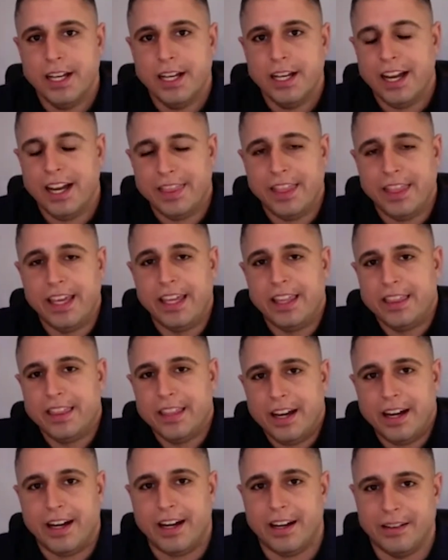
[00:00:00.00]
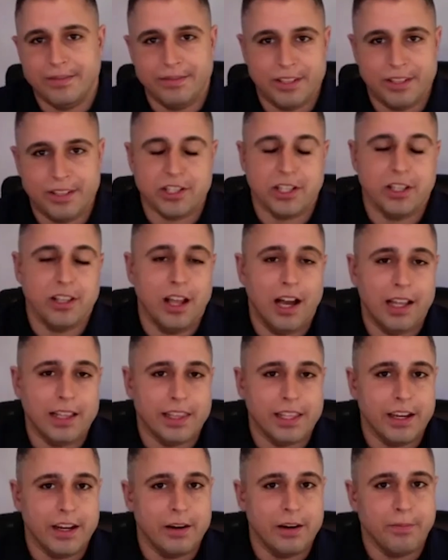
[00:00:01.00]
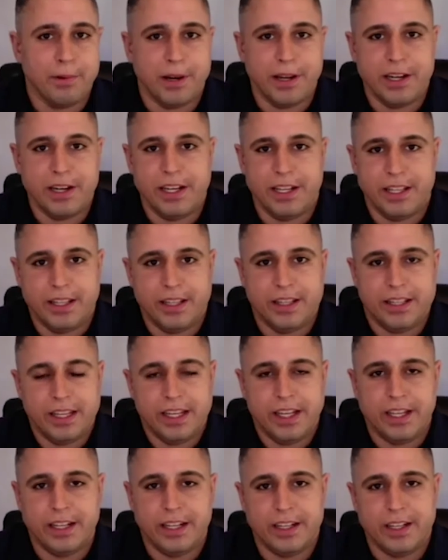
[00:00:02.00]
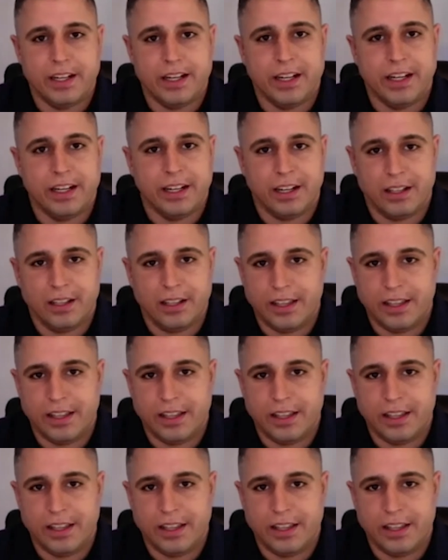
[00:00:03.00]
I think uh, there's a lot there, but and and uh,